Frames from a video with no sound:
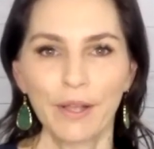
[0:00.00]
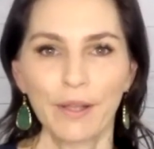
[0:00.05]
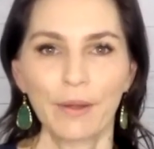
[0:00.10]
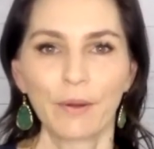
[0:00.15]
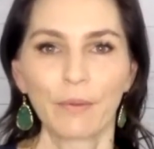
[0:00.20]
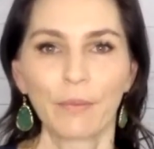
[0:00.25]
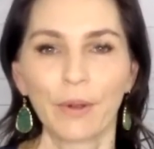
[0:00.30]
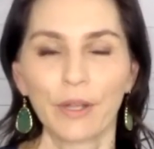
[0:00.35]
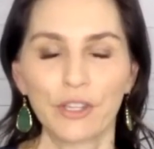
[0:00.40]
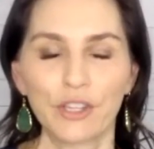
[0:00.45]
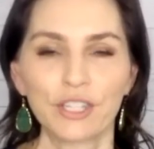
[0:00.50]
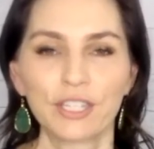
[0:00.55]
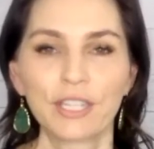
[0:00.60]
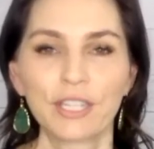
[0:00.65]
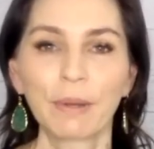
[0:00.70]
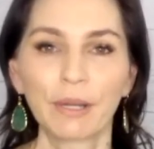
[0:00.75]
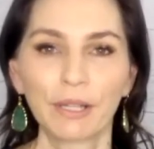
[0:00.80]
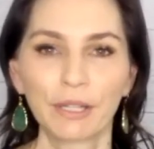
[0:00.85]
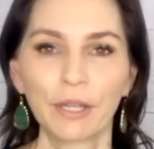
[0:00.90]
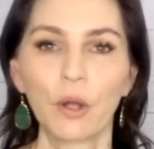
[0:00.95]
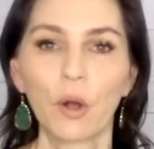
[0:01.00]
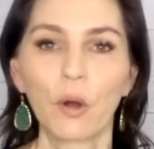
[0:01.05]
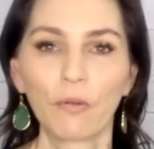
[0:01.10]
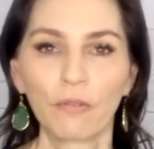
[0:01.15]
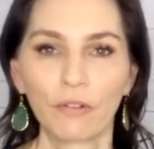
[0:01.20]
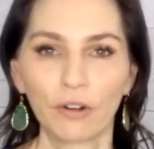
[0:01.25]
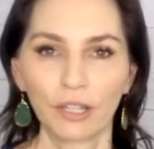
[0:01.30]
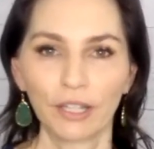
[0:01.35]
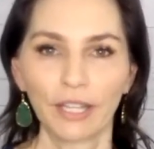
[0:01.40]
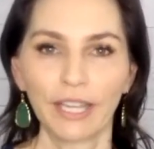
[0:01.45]
which typically
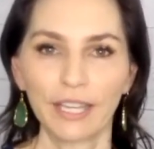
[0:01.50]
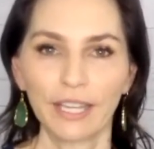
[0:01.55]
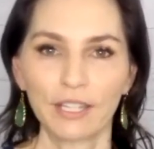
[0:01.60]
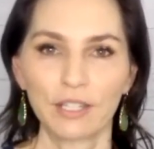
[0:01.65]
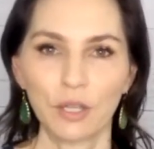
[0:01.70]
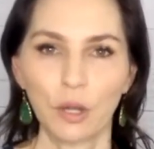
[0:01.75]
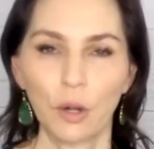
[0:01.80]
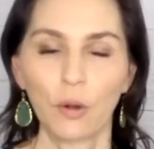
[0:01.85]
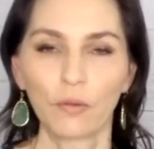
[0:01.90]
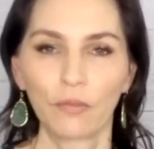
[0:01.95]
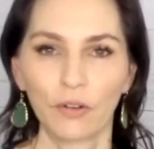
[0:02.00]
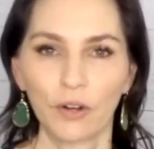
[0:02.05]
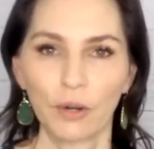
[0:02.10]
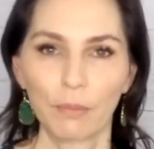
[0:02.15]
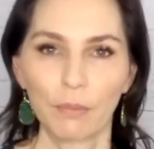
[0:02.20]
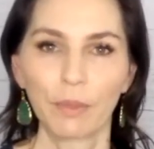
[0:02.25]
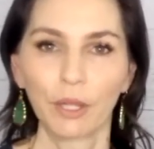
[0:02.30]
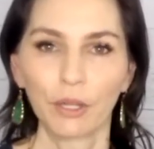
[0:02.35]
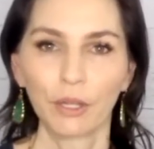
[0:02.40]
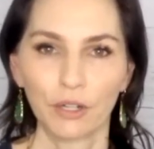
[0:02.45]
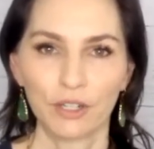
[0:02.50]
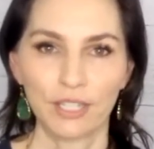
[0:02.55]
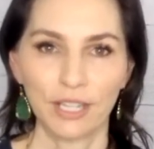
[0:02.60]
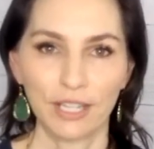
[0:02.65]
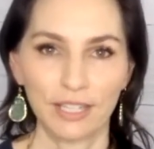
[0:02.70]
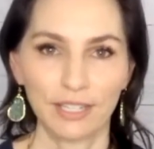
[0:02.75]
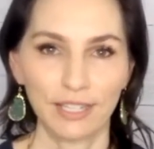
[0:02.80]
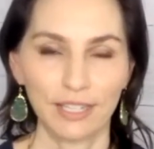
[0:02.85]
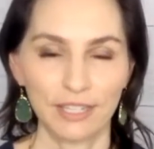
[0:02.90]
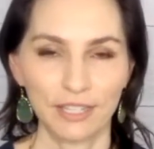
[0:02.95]
overlays over builder's
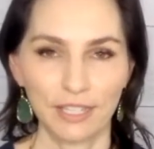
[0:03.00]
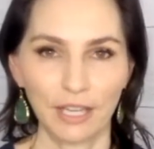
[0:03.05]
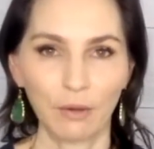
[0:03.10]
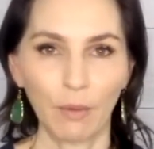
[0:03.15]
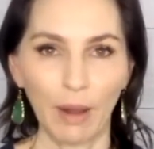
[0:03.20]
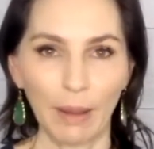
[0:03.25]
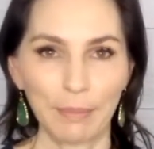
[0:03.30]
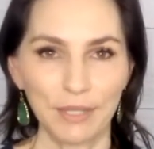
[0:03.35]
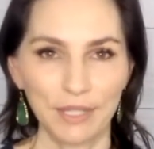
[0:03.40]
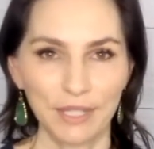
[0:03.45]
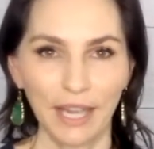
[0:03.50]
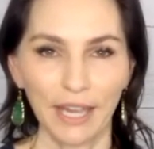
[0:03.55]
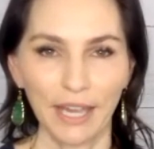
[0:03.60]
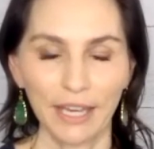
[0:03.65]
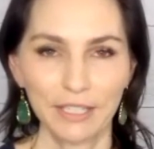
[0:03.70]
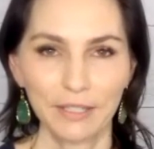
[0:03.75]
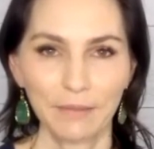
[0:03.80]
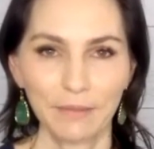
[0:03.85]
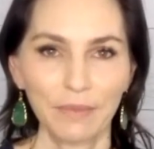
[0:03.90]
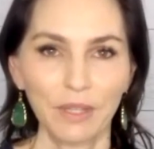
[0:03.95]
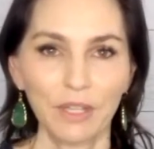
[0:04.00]
existing website.